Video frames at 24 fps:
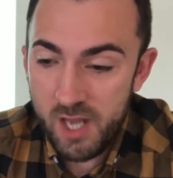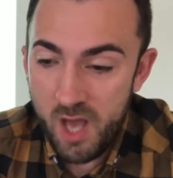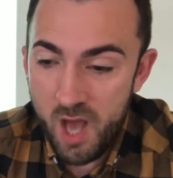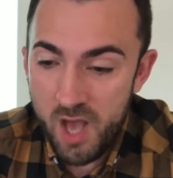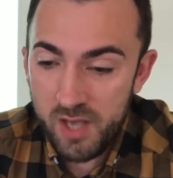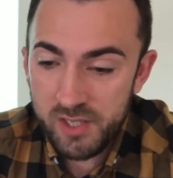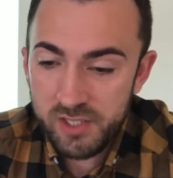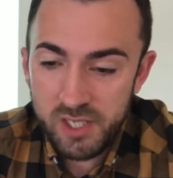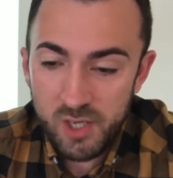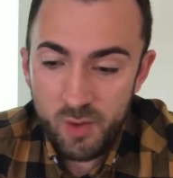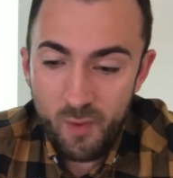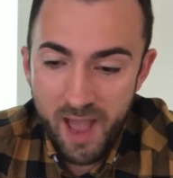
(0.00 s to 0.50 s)

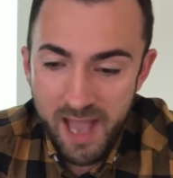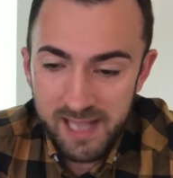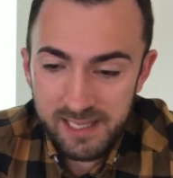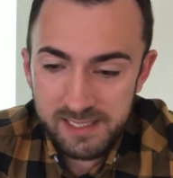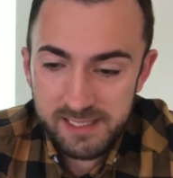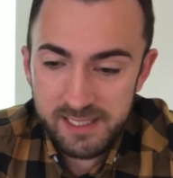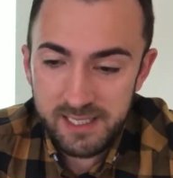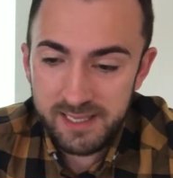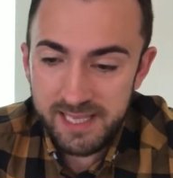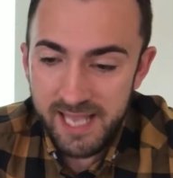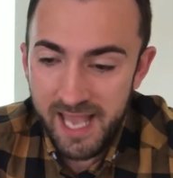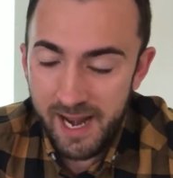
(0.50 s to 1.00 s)
nurse who
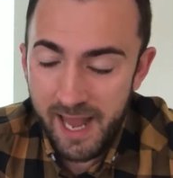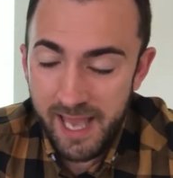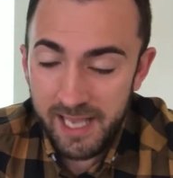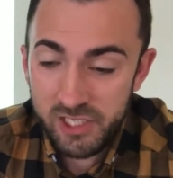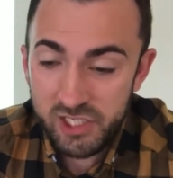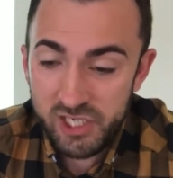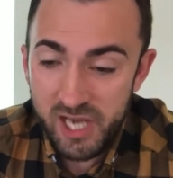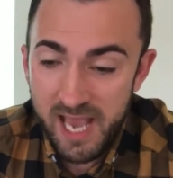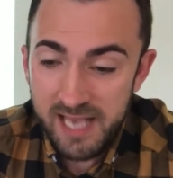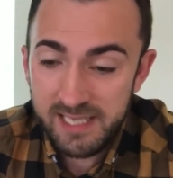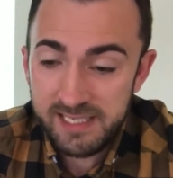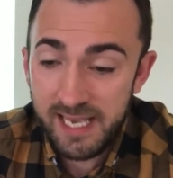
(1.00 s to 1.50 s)
entered the
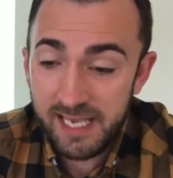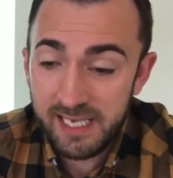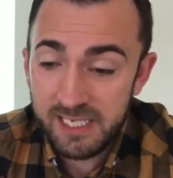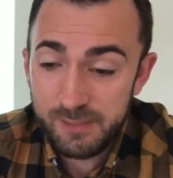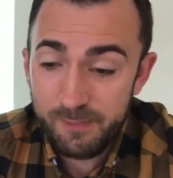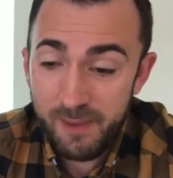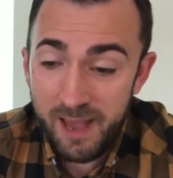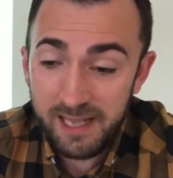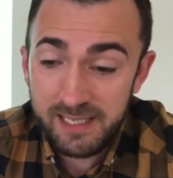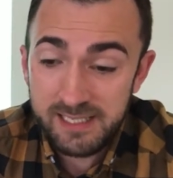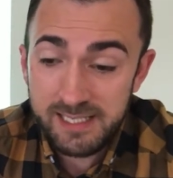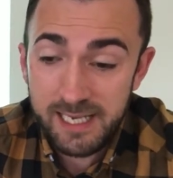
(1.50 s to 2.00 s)
NHS
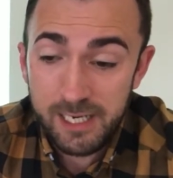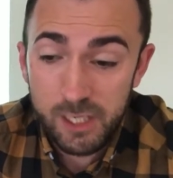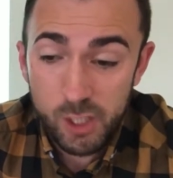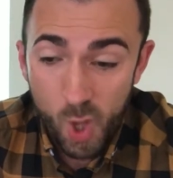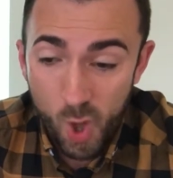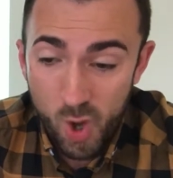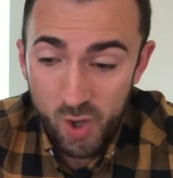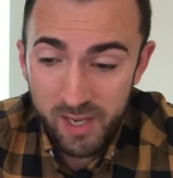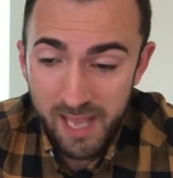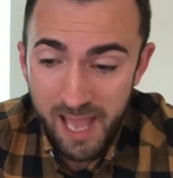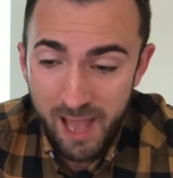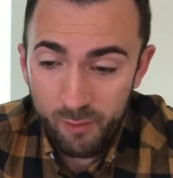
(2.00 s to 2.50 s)
expecting
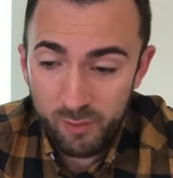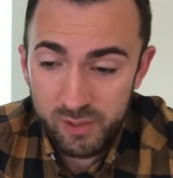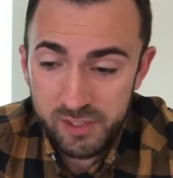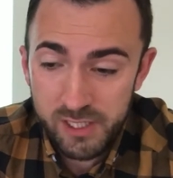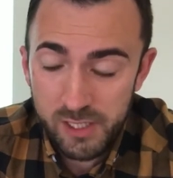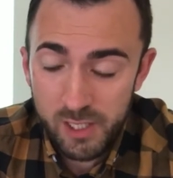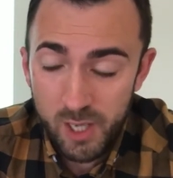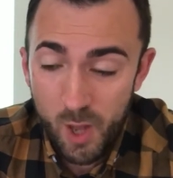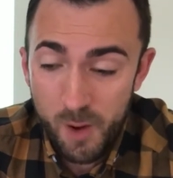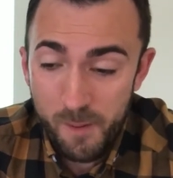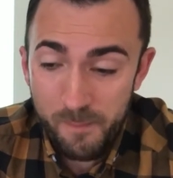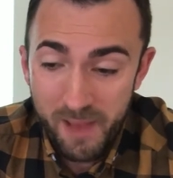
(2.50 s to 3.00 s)
long hours
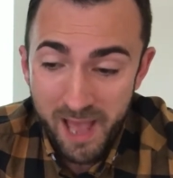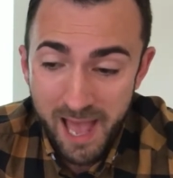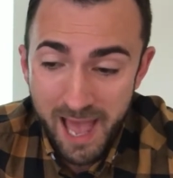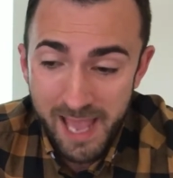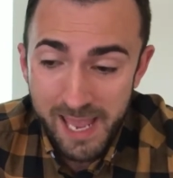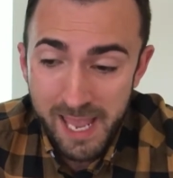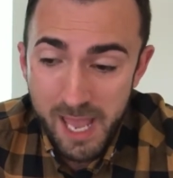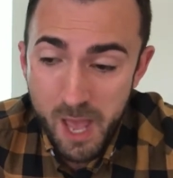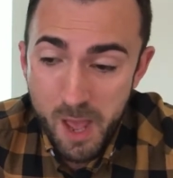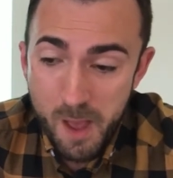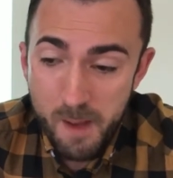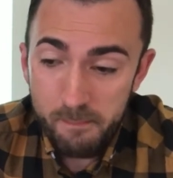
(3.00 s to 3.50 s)
and low
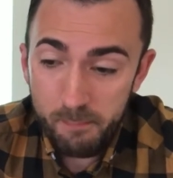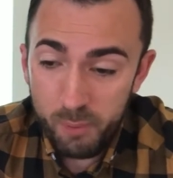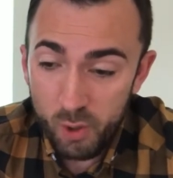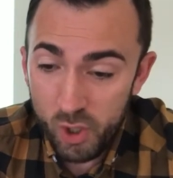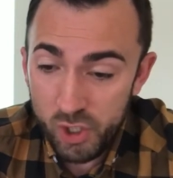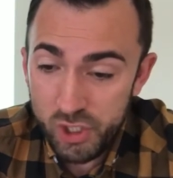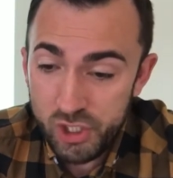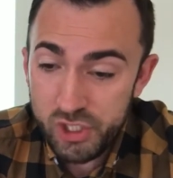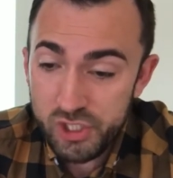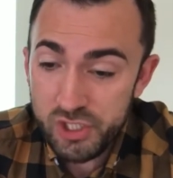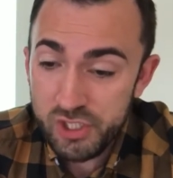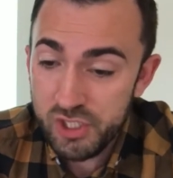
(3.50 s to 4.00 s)
pay
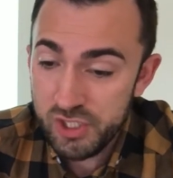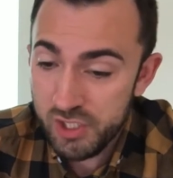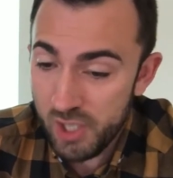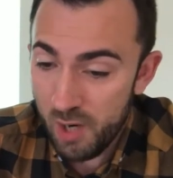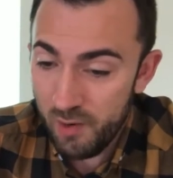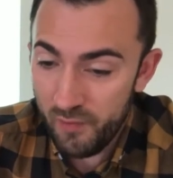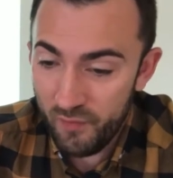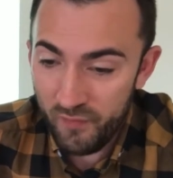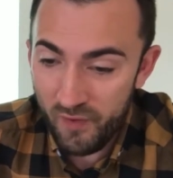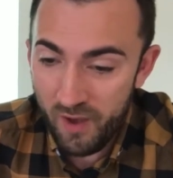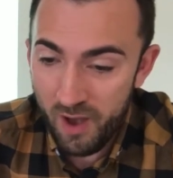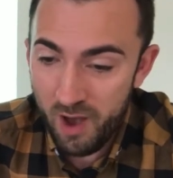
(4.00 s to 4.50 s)
pushed
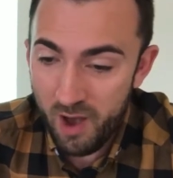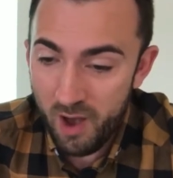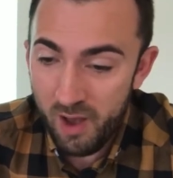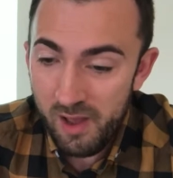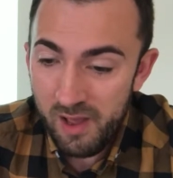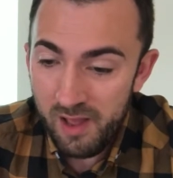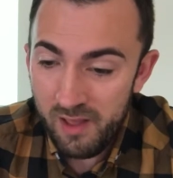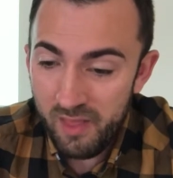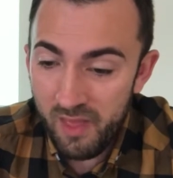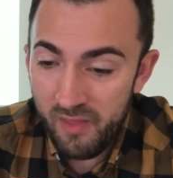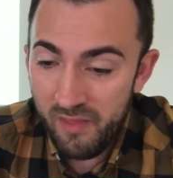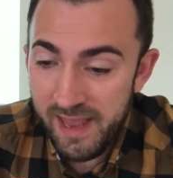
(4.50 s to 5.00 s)
so far
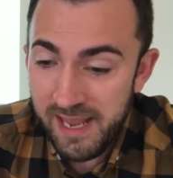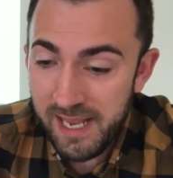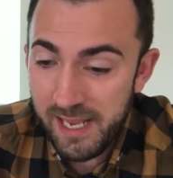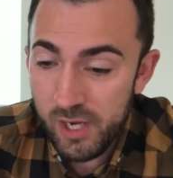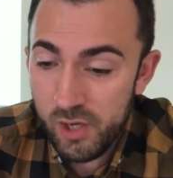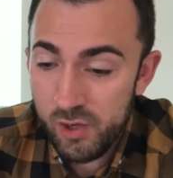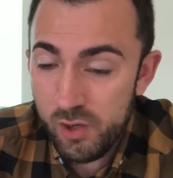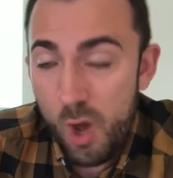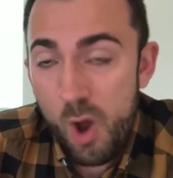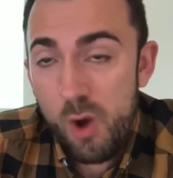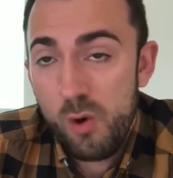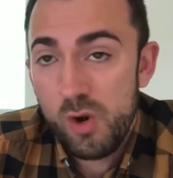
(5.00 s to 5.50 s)
that they
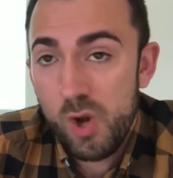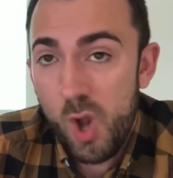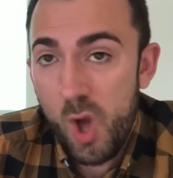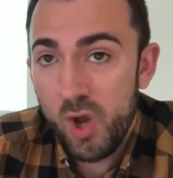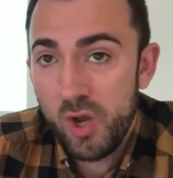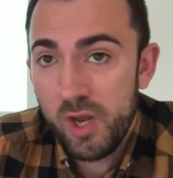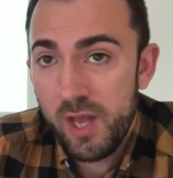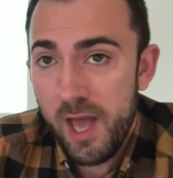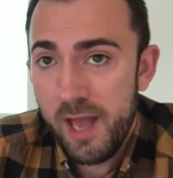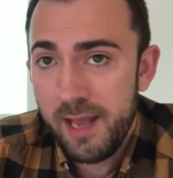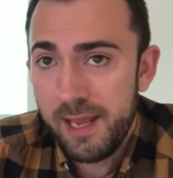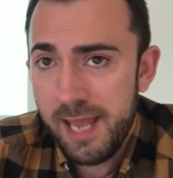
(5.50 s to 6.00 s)
can no
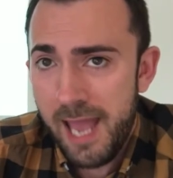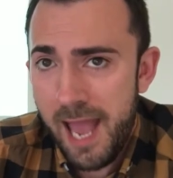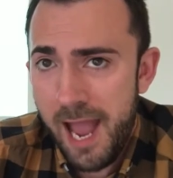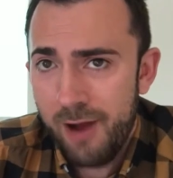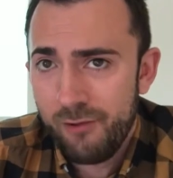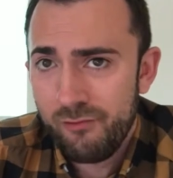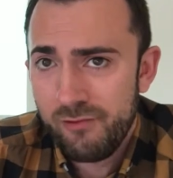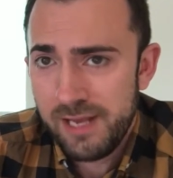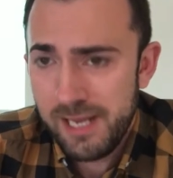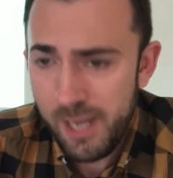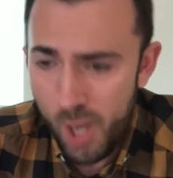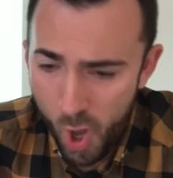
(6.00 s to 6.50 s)
longer
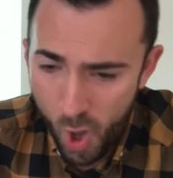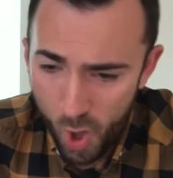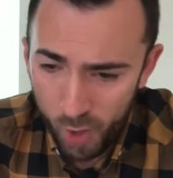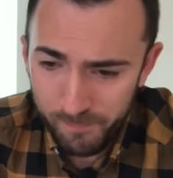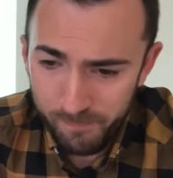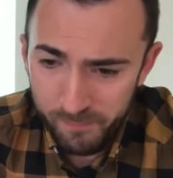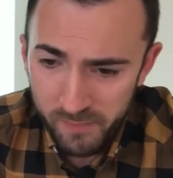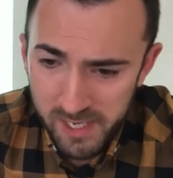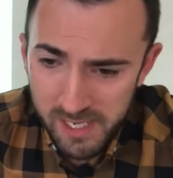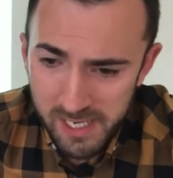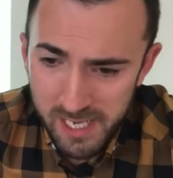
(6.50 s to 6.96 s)
carry on?